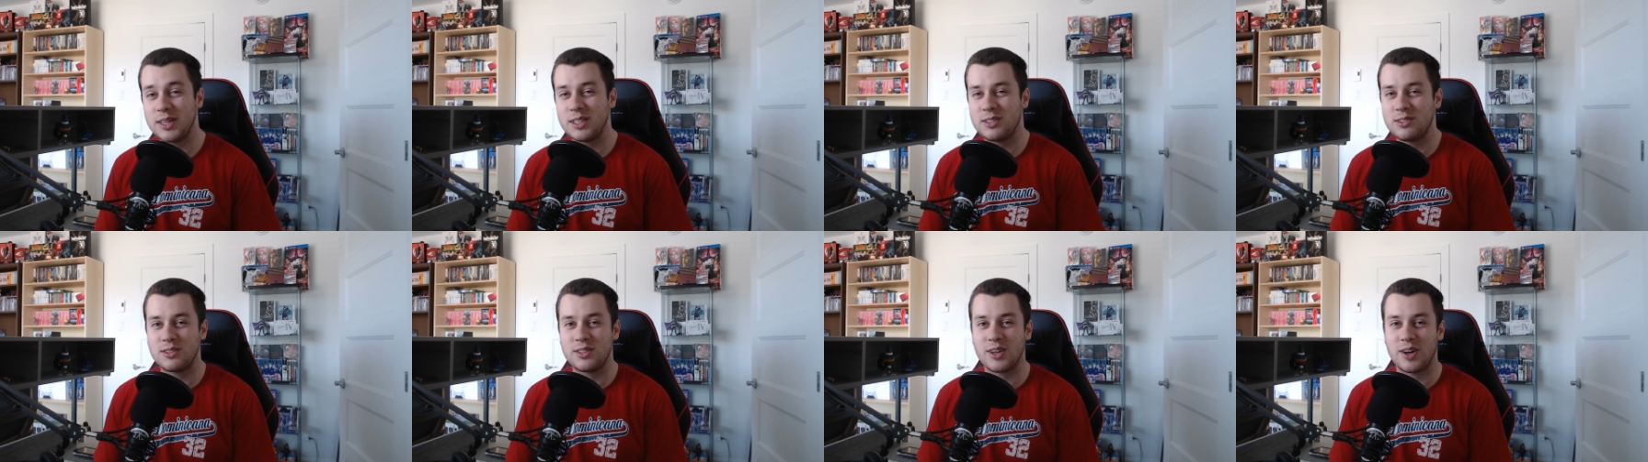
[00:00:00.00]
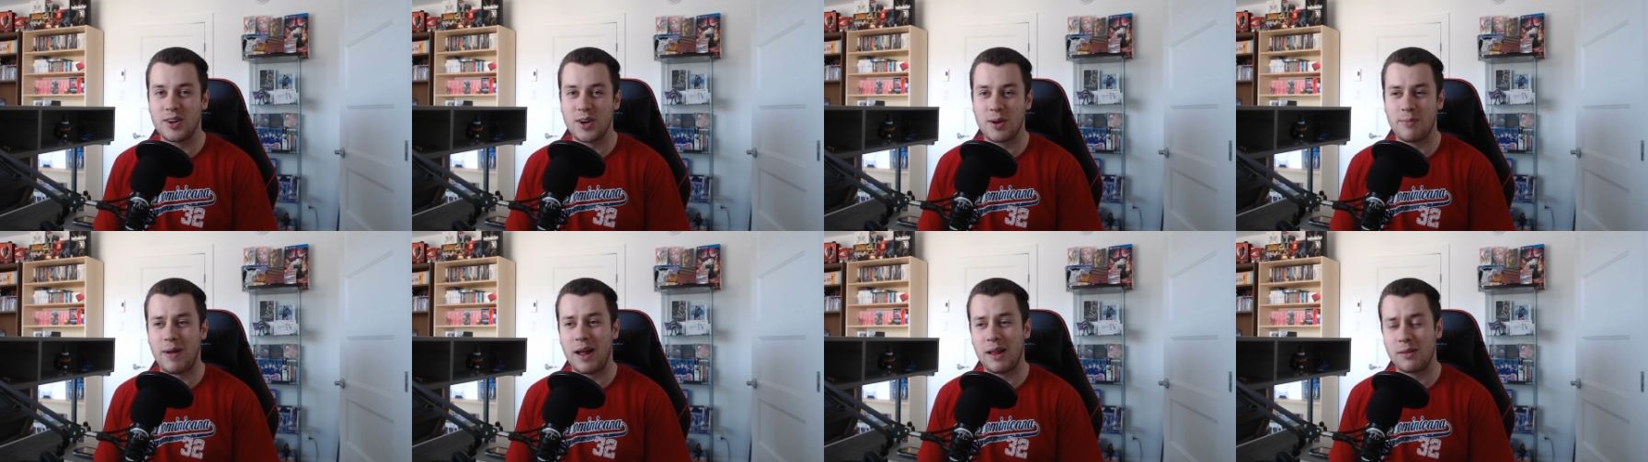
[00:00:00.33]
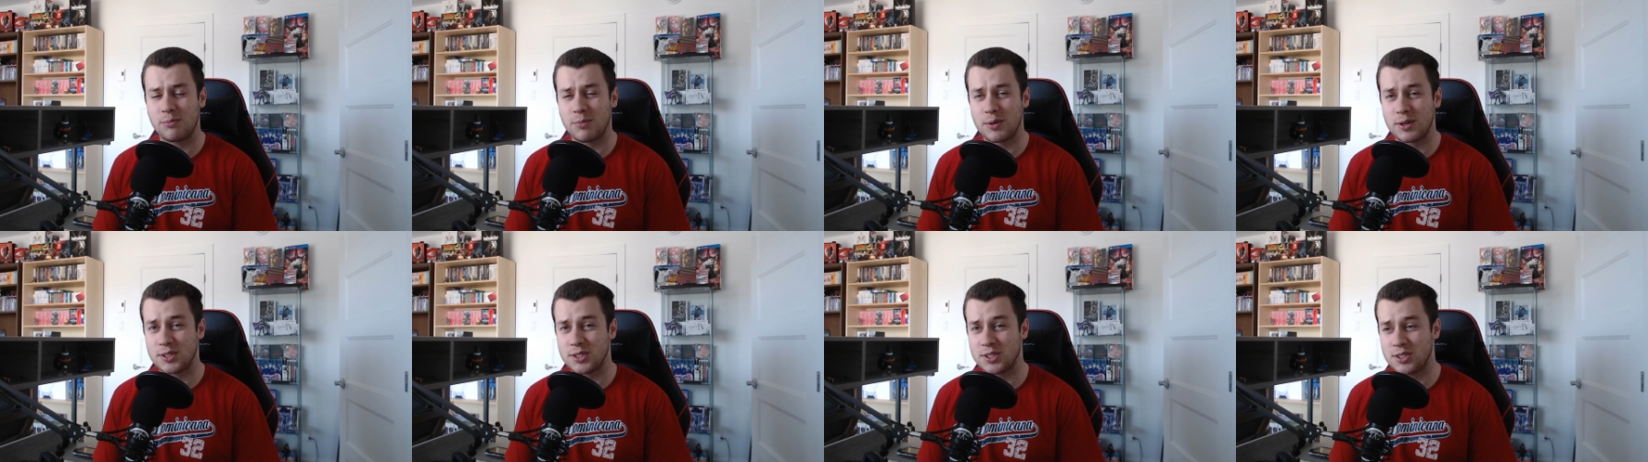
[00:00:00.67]
to talk about
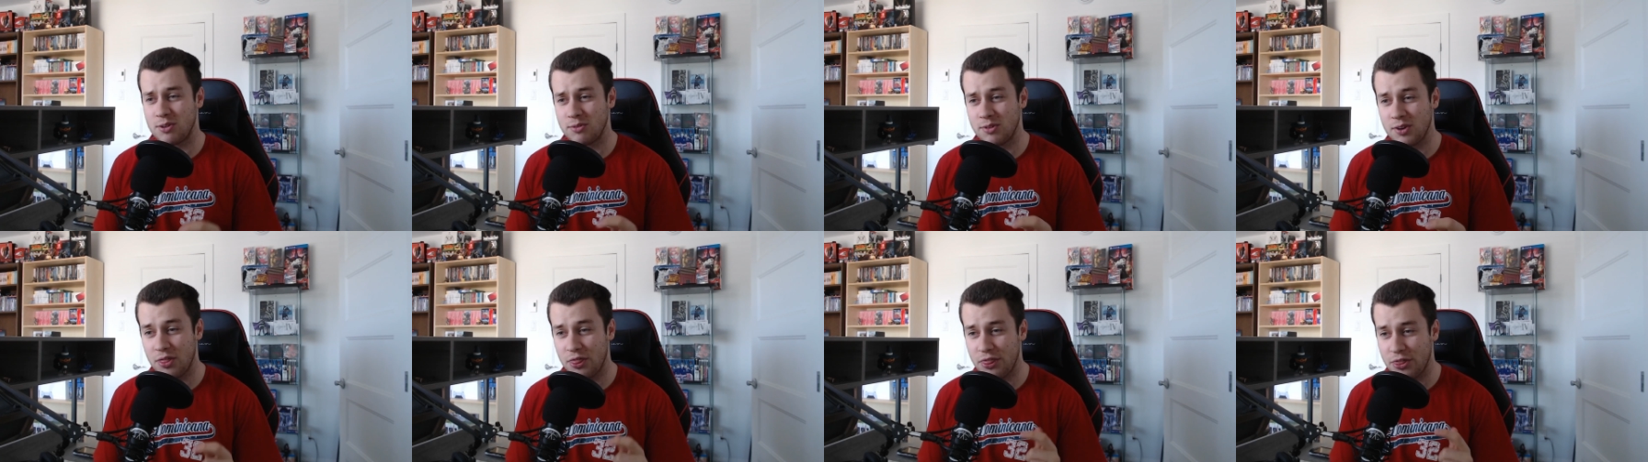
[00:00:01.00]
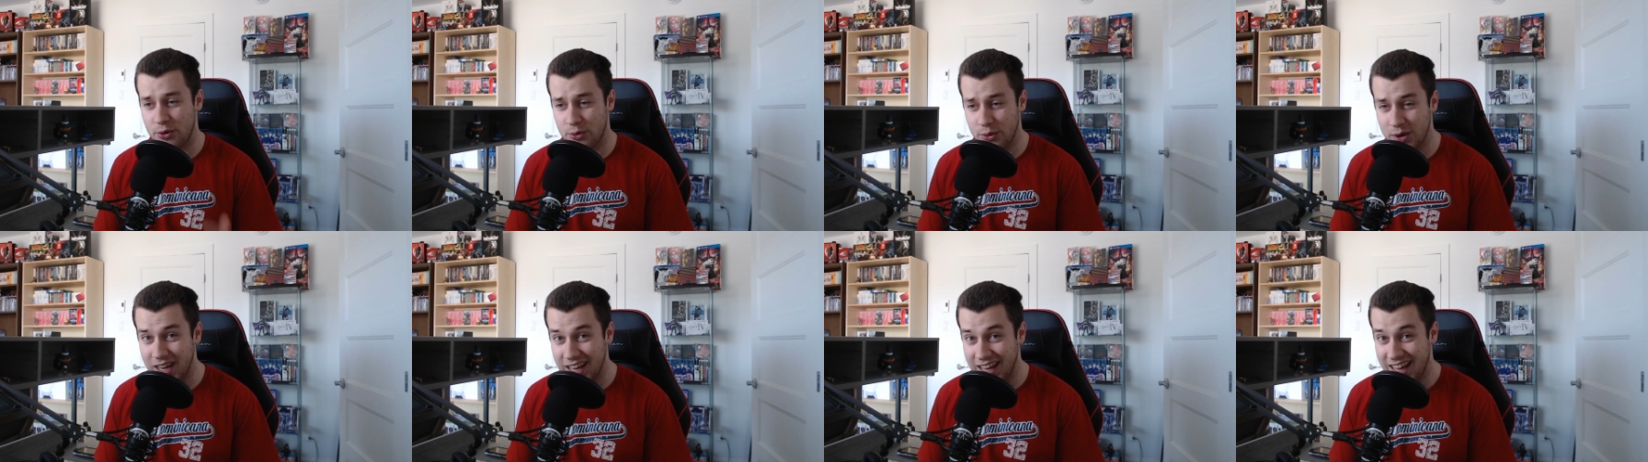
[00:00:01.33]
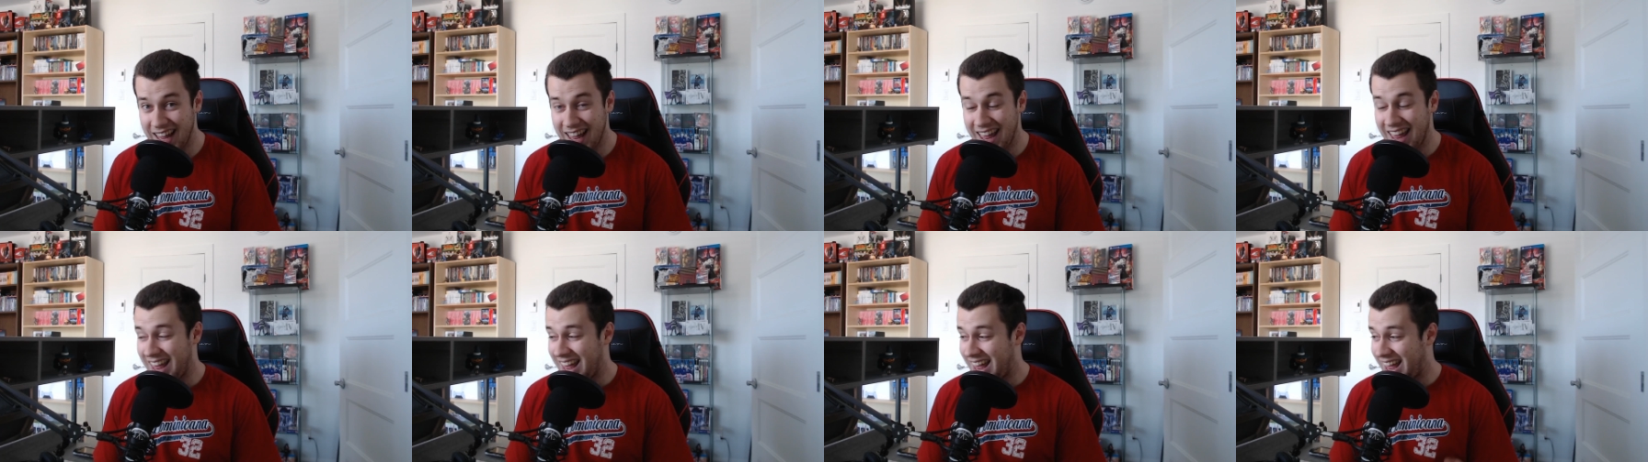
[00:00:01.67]
Persona three,
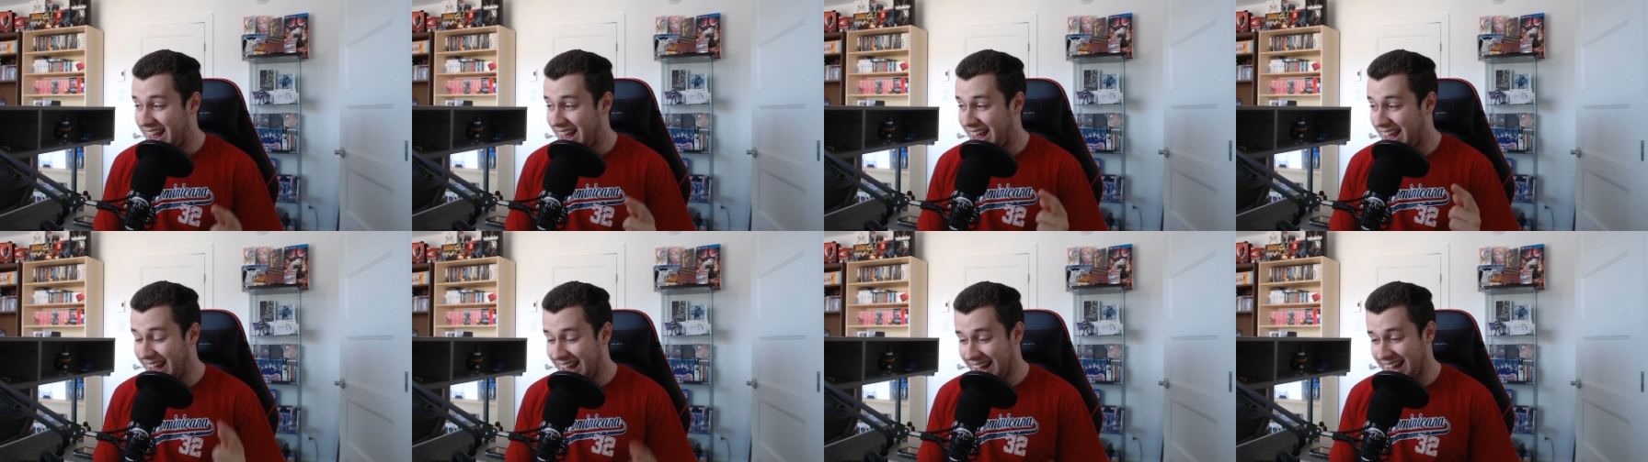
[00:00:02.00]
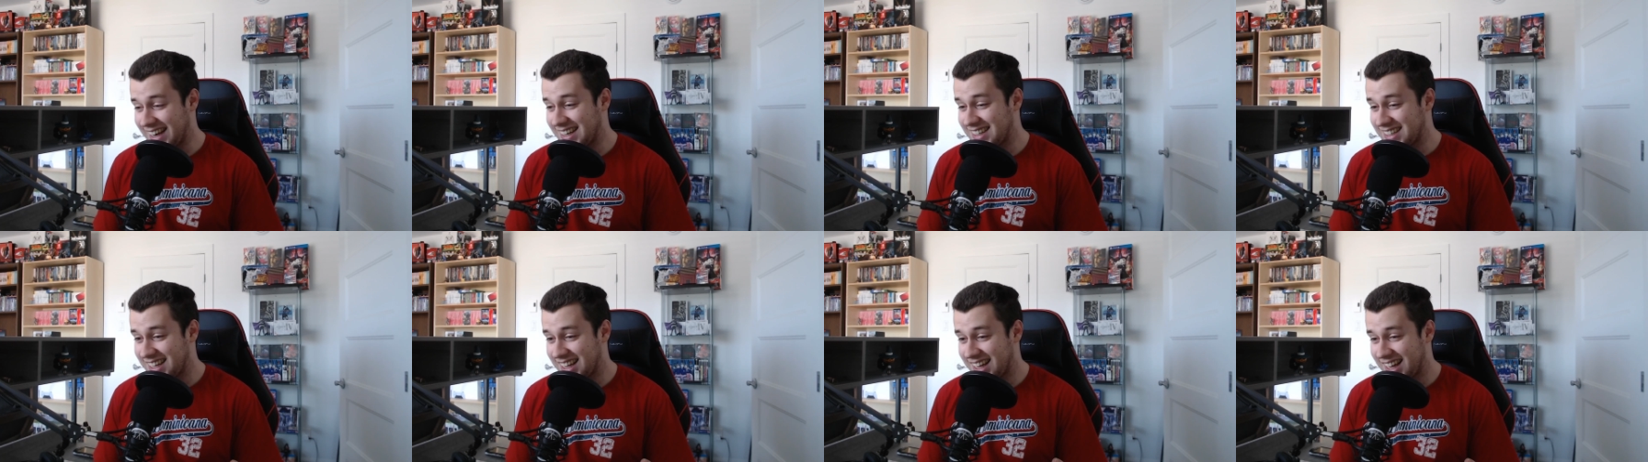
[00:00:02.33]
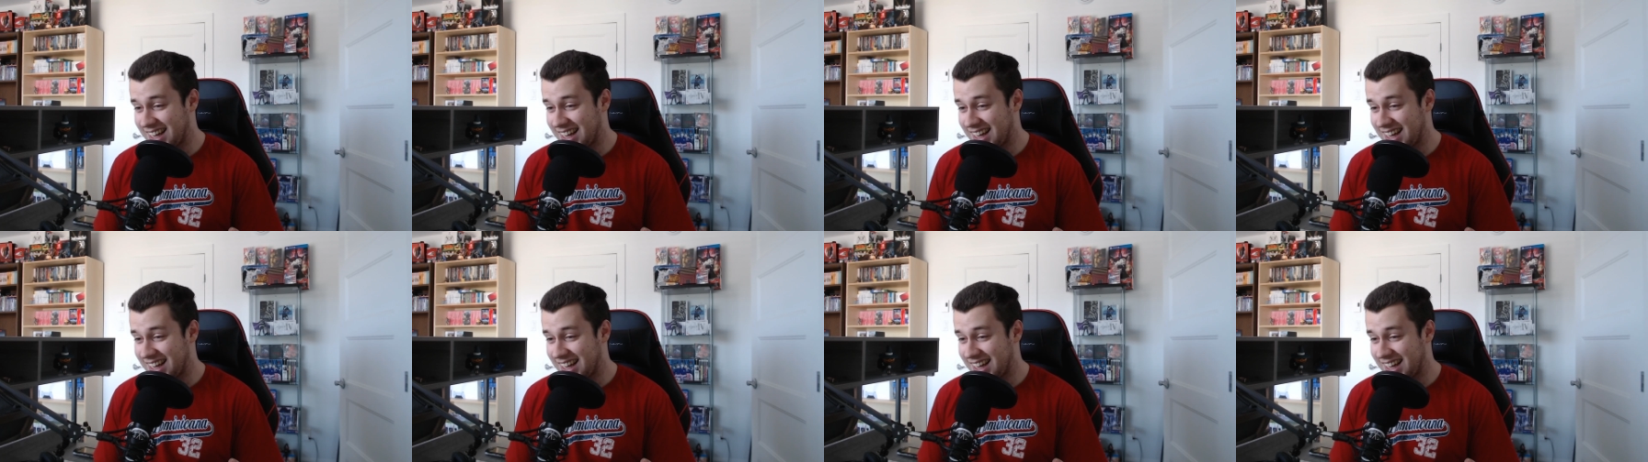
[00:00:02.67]
and